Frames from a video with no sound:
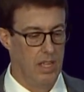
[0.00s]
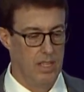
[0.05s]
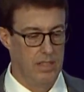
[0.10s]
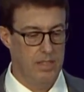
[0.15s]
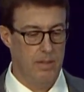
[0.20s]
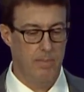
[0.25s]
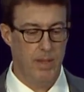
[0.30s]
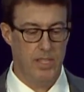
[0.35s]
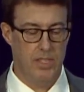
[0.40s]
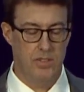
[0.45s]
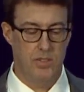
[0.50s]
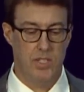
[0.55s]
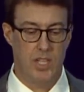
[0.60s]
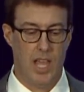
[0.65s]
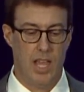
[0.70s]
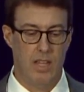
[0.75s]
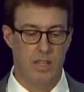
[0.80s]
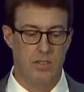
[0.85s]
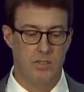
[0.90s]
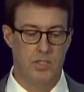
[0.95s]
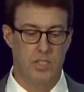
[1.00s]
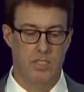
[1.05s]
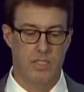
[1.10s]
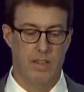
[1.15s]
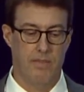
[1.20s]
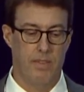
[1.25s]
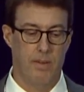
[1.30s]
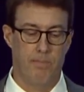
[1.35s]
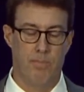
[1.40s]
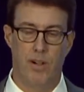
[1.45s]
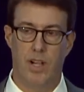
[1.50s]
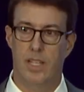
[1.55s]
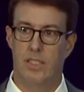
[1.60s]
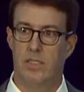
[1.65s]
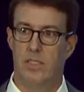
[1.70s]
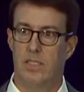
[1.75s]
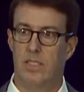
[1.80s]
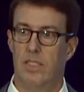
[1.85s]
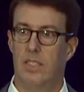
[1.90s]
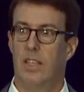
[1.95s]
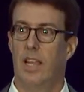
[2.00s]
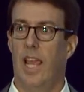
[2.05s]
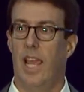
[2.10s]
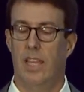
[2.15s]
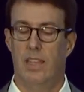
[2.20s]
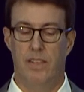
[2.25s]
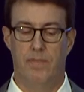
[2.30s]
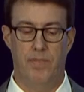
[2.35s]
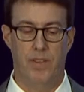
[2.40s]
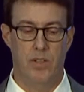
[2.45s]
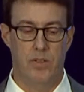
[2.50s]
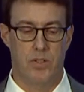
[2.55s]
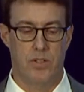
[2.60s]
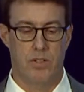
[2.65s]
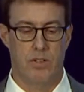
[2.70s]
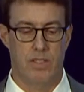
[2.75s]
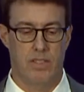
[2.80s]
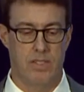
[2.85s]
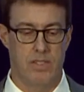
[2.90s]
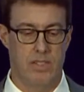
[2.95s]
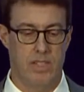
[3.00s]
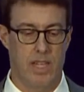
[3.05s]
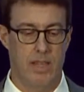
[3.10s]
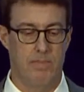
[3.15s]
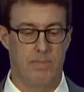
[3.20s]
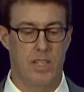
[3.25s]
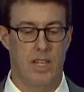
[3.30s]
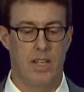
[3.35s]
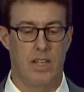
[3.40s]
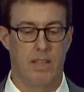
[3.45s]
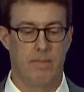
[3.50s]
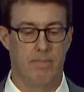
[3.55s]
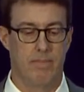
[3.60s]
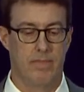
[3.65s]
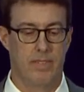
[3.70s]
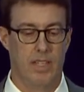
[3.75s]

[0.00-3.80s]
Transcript: to meet the challenges of the present and the future at the same time.